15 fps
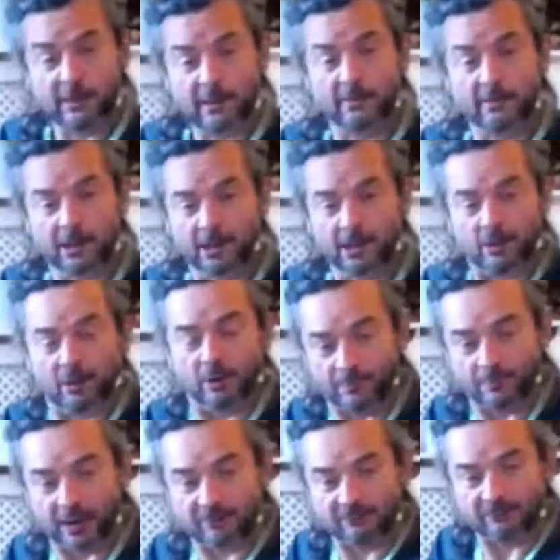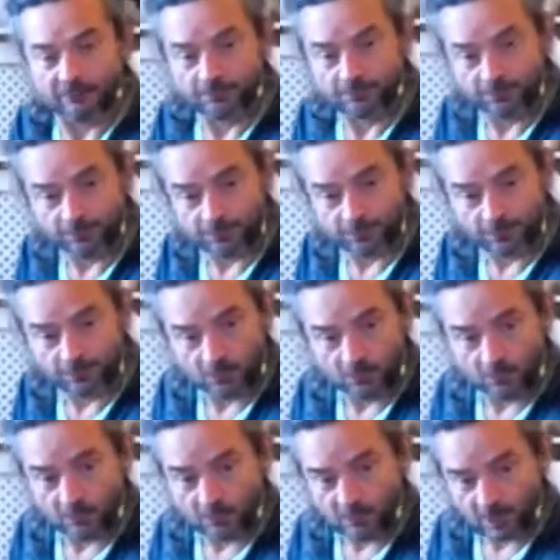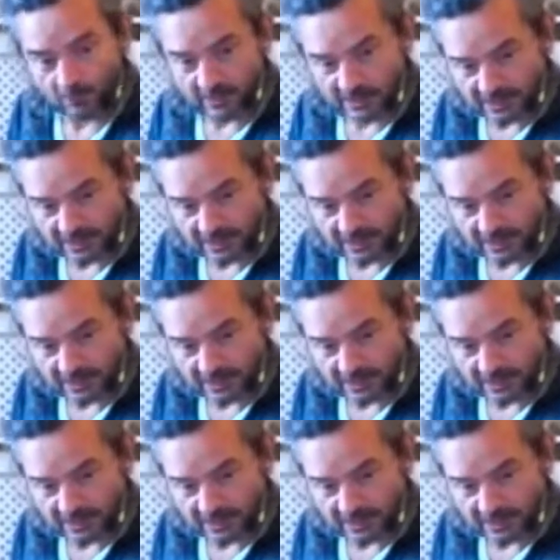below and above. There'll be